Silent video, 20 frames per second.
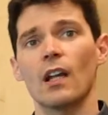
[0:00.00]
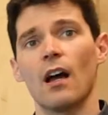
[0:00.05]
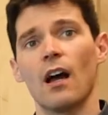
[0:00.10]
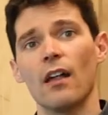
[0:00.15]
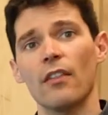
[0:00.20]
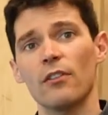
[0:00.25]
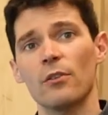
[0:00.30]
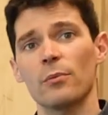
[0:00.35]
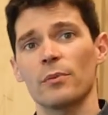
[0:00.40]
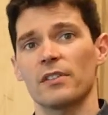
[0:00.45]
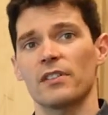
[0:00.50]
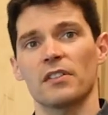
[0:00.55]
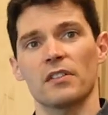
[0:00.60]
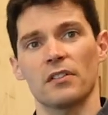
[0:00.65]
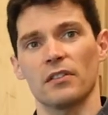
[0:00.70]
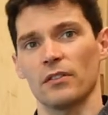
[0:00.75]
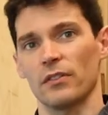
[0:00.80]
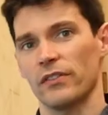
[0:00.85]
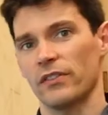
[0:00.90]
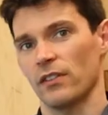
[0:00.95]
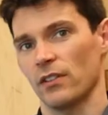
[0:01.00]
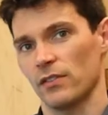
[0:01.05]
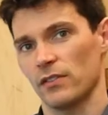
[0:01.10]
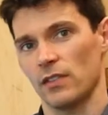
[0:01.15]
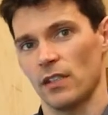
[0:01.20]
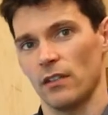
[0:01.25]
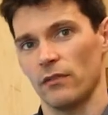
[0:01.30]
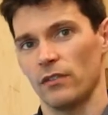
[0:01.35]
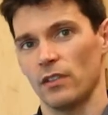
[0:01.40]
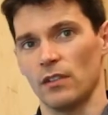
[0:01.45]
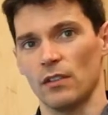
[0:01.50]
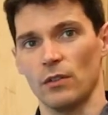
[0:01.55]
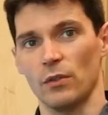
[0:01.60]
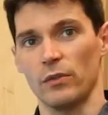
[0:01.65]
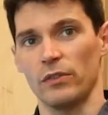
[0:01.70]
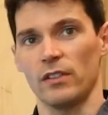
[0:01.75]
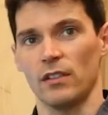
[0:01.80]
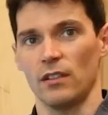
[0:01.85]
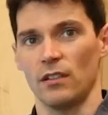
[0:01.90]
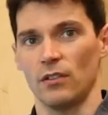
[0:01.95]
Other materials that are safe to
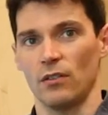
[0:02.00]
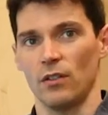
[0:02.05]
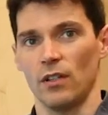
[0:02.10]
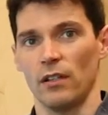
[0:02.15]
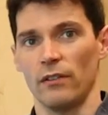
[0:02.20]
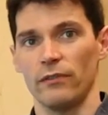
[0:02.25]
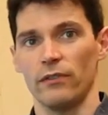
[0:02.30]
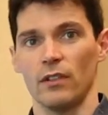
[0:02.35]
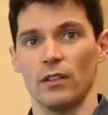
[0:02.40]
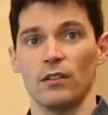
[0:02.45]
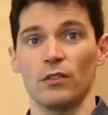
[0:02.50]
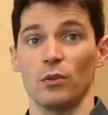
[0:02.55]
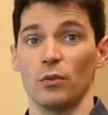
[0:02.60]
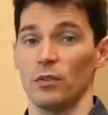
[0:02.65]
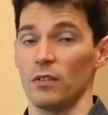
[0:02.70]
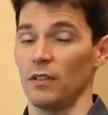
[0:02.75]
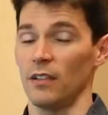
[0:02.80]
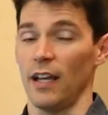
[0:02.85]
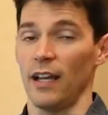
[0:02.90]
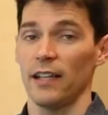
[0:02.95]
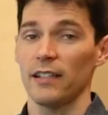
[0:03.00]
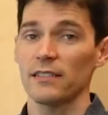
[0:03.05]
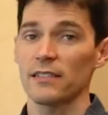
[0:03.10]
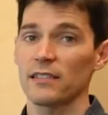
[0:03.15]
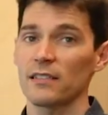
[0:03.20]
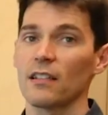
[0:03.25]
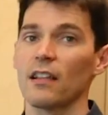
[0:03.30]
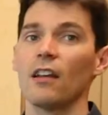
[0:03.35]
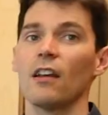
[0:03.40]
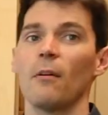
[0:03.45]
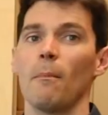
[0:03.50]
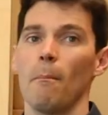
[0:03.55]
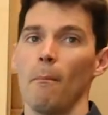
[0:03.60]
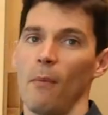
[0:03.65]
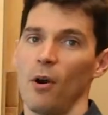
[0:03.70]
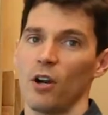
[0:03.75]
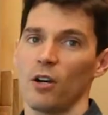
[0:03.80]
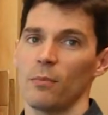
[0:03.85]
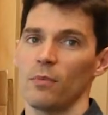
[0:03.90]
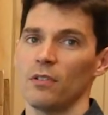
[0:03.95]
use and engrave include glass,
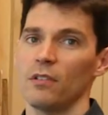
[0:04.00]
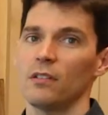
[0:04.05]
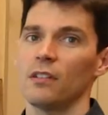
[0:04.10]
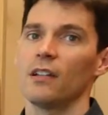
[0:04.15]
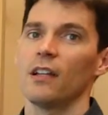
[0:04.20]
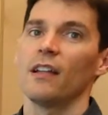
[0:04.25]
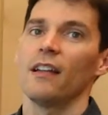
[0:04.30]
marble,